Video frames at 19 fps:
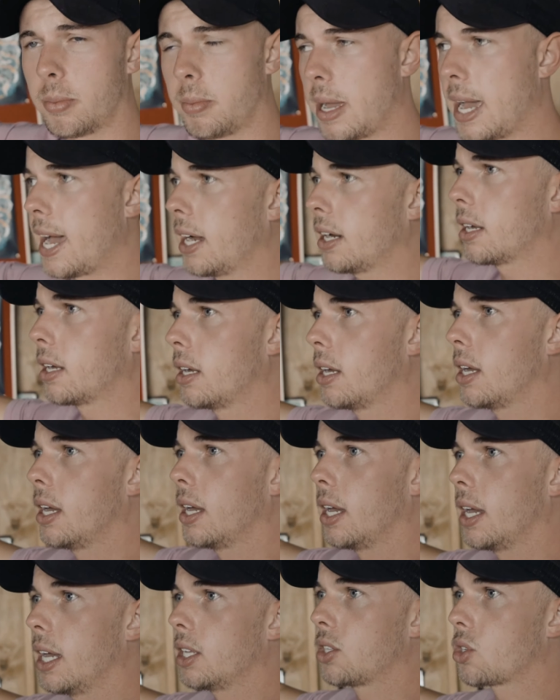back,
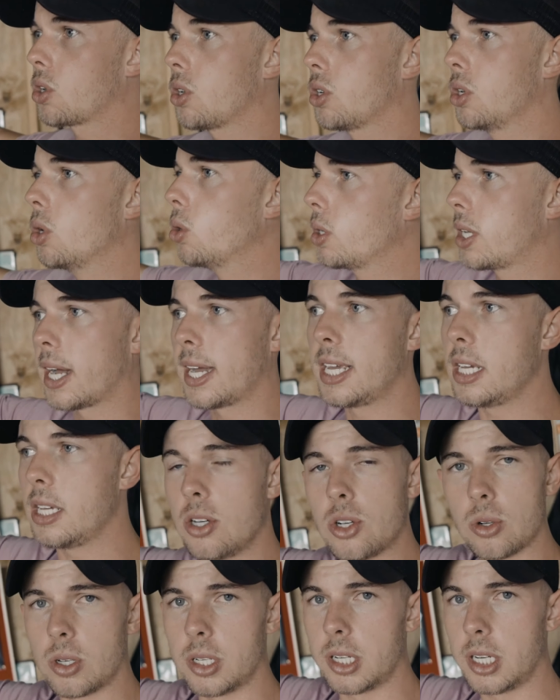it's got no
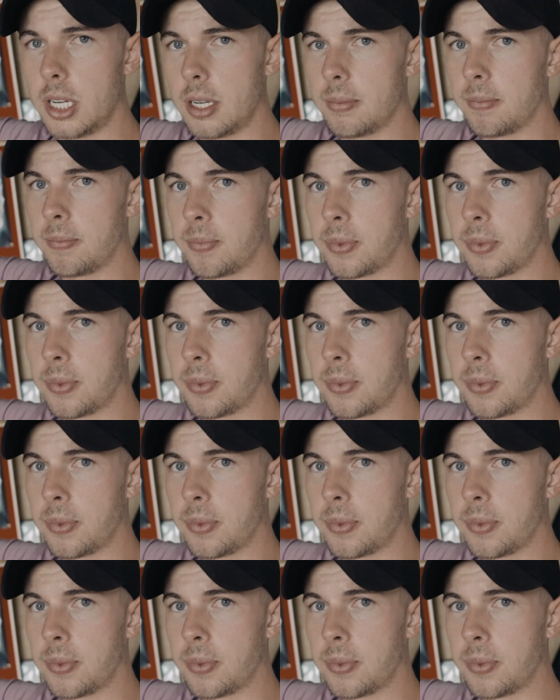dihedral in it,